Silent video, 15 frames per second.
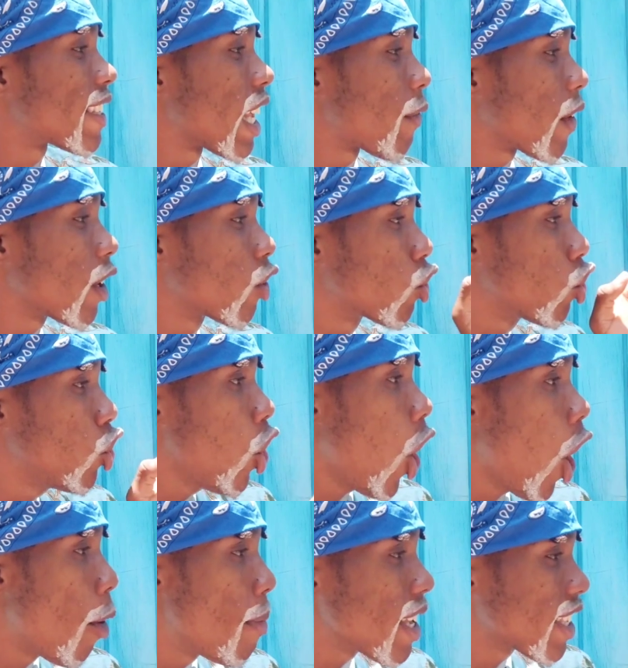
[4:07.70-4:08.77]
herself it,
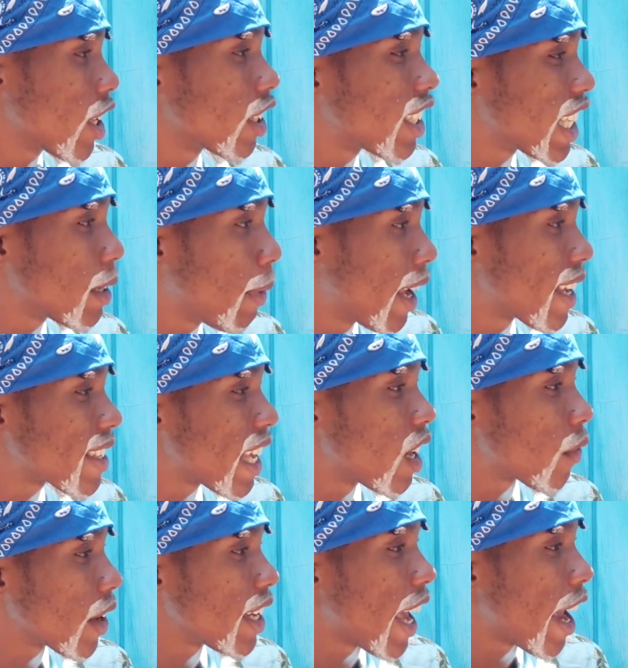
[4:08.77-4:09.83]
don't mix no tea by
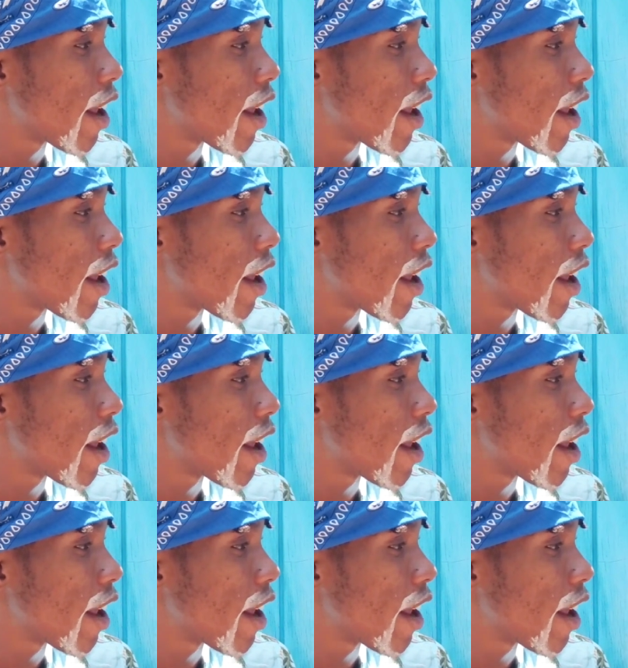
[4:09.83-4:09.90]
yourself in